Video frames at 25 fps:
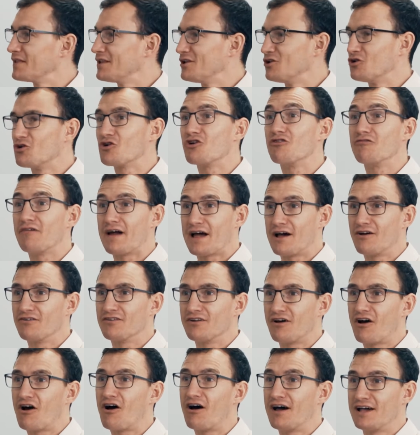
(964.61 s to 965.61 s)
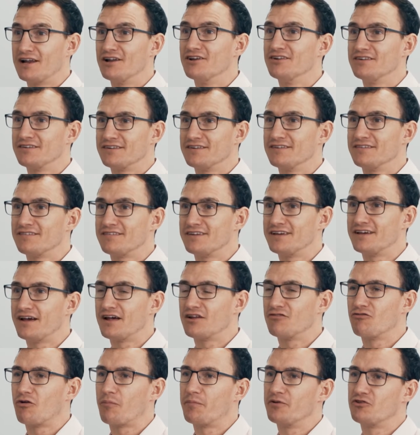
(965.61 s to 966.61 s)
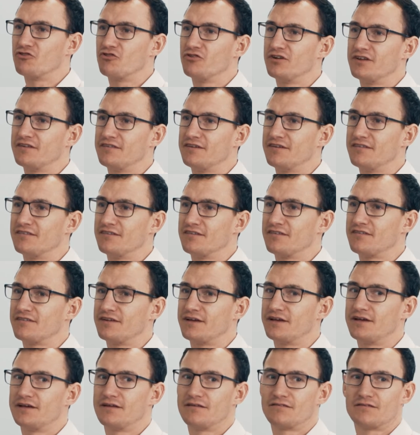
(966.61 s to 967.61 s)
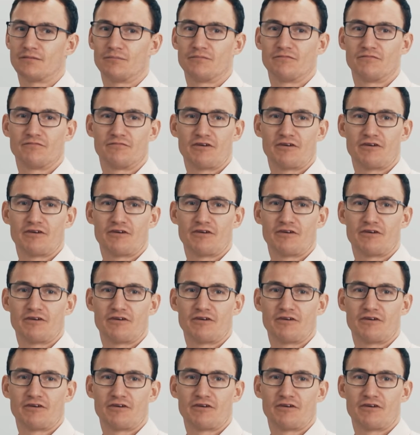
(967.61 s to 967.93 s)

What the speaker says: look around at Ireland and see other opportunities and see some